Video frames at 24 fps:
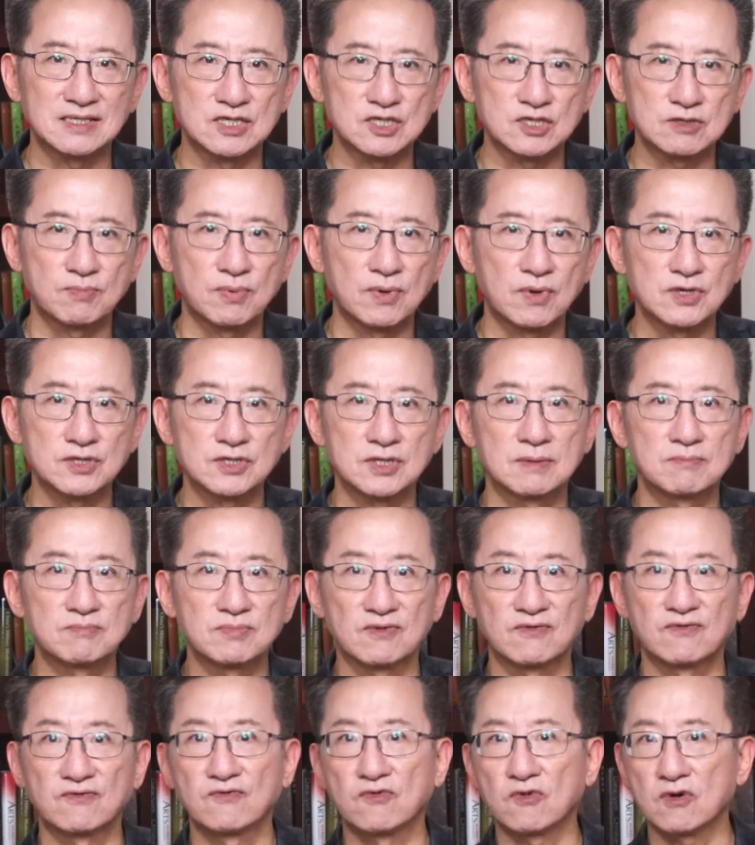dispersing
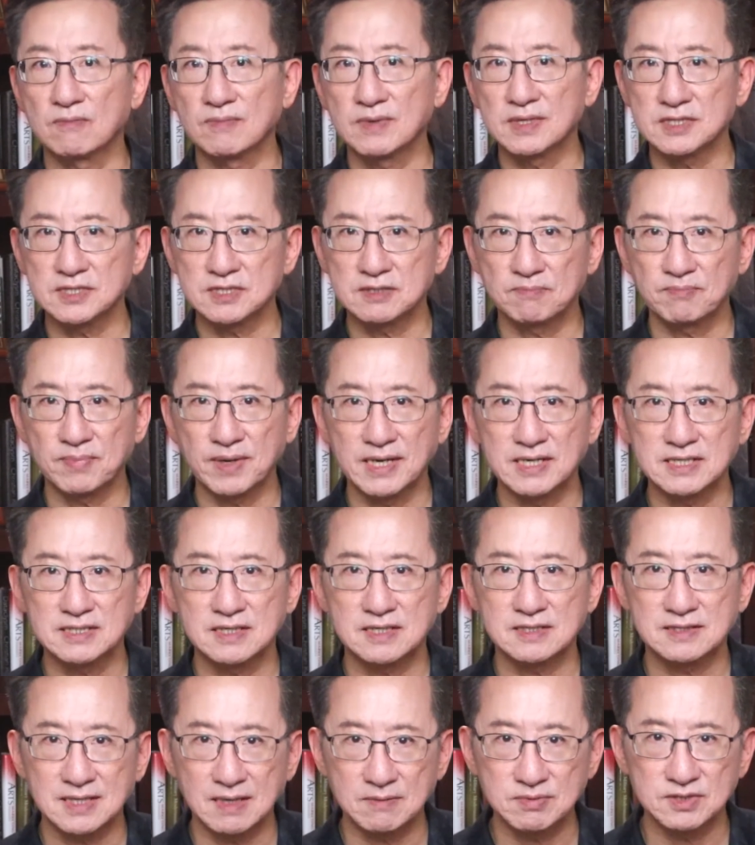
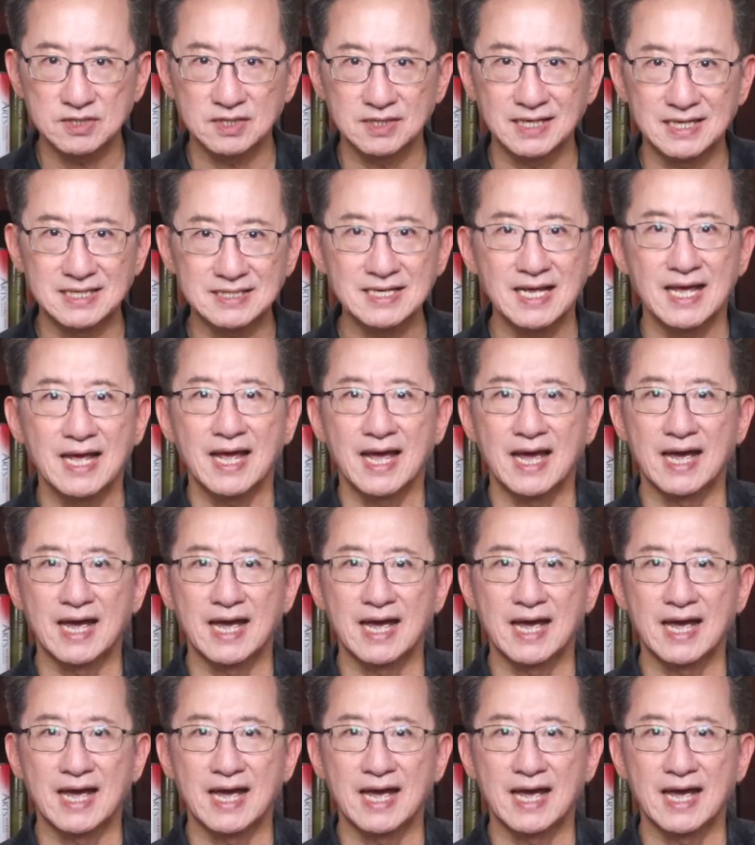performance-based subsidies